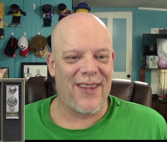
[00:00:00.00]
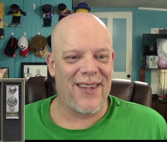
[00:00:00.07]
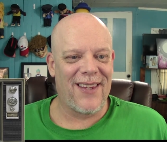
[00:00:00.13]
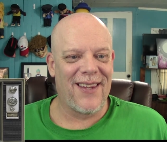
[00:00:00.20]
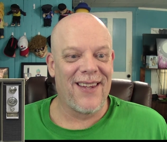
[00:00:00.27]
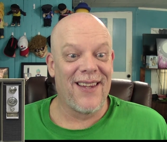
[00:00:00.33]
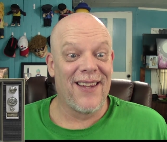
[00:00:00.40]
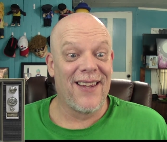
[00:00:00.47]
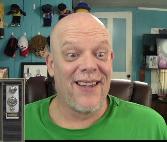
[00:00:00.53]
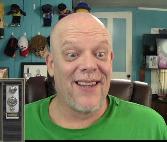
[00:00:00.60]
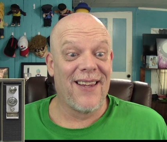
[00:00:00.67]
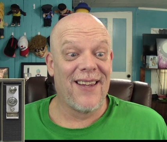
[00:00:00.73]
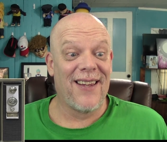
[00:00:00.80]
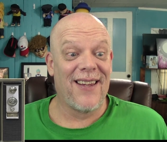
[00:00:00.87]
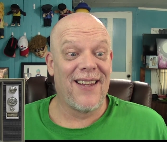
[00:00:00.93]

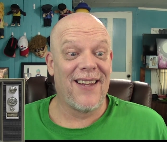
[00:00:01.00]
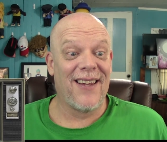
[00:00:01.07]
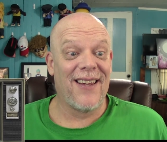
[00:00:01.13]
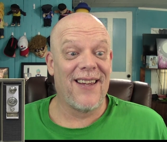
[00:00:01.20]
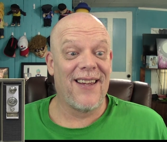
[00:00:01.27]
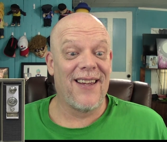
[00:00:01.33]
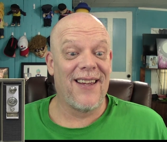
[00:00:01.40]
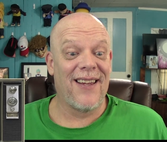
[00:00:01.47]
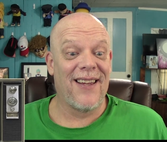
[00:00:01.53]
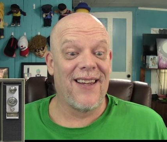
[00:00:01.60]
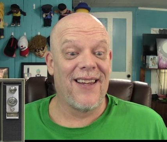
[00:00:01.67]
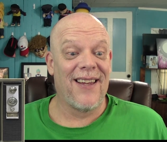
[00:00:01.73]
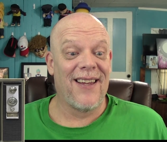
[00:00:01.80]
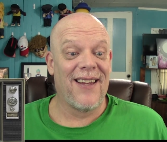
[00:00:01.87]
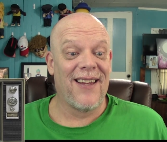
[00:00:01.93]

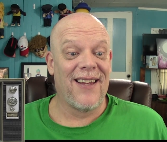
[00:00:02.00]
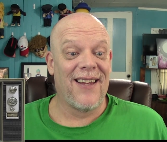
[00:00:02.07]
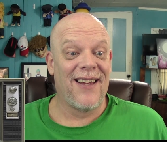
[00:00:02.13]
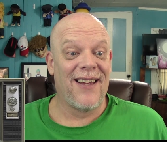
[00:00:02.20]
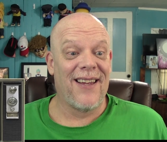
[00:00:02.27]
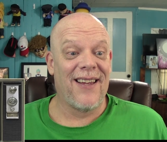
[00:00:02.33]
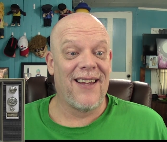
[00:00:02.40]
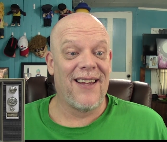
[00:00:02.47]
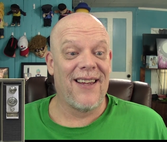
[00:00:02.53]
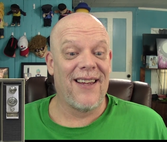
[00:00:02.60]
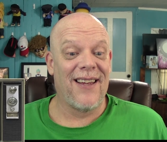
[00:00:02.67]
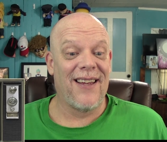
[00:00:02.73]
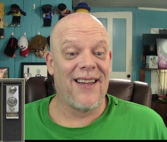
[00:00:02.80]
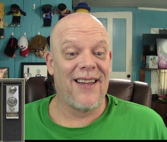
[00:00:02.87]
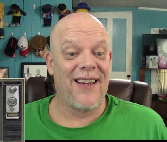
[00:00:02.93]

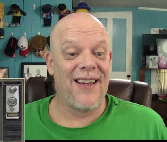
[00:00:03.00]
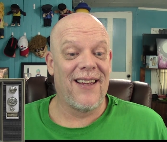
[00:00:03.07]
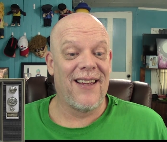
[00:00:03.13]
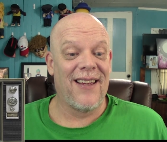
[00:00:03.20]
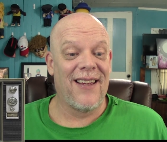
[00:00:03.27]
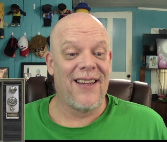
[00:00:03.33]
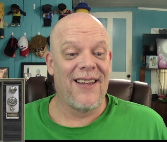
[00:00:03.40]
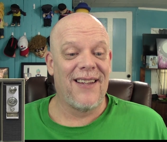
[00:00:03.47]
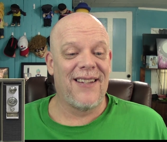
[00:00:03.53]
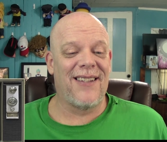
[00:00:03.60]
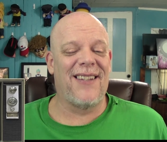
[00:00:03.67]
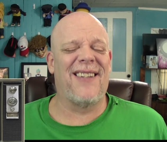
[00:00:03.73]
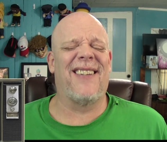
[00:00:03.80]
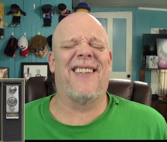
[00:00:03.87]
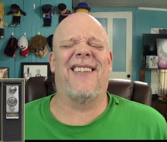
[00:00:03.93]

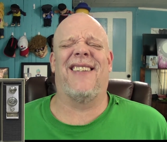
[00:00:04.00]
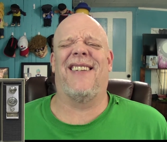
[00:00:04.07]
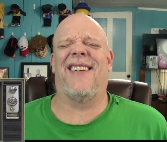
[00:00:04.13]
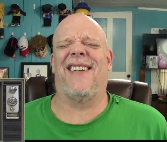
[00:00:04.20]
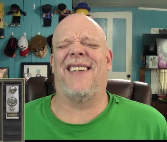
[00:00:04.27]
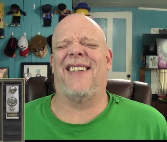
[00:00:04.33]
Nobody speaks.